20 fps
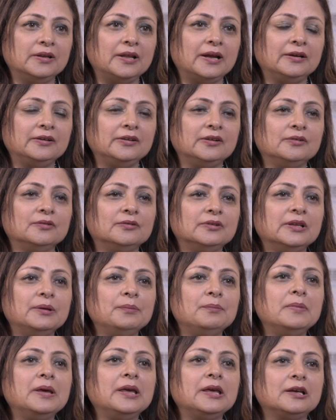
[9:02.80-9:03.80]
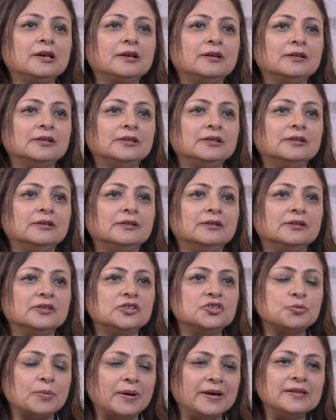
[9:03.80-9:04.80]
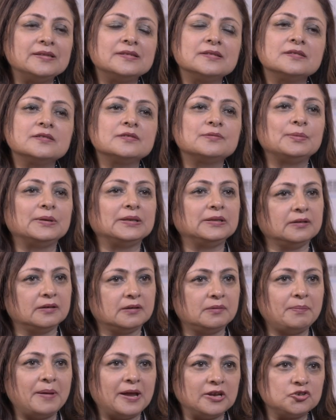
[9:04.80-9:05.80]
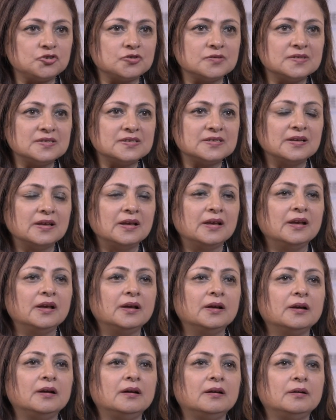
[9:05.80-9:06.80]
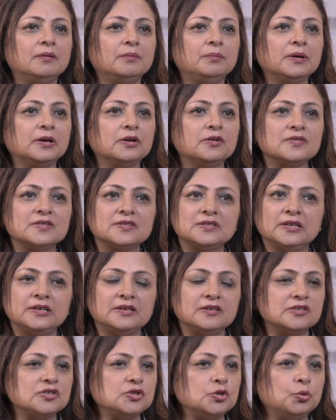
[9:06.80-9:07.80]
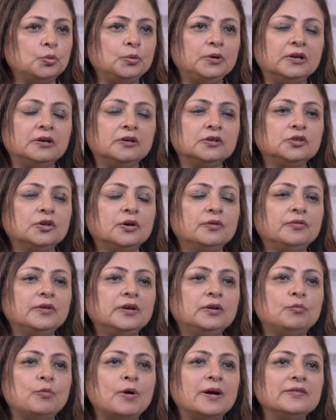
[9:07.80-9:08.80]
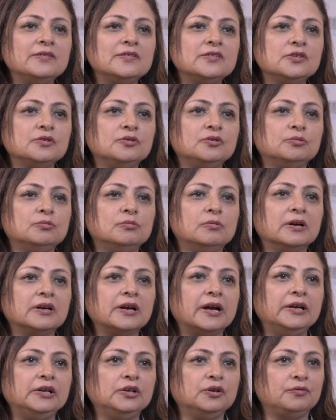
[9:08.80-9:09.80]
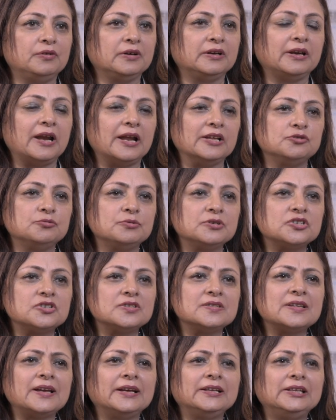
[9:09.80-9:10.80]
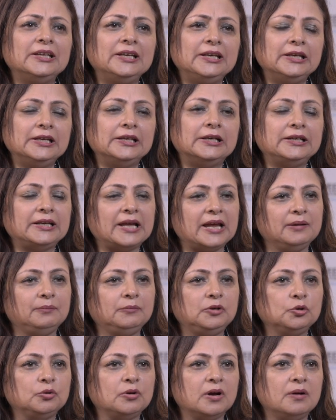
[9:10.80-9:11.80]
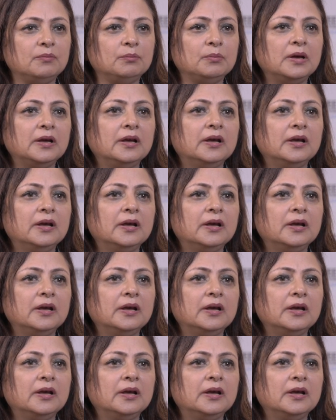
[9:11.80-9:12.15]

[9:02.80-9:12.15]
that they make the choices with their passions, because there is no dearth of it. Once you do a kind of a graduations, I think in a time to come,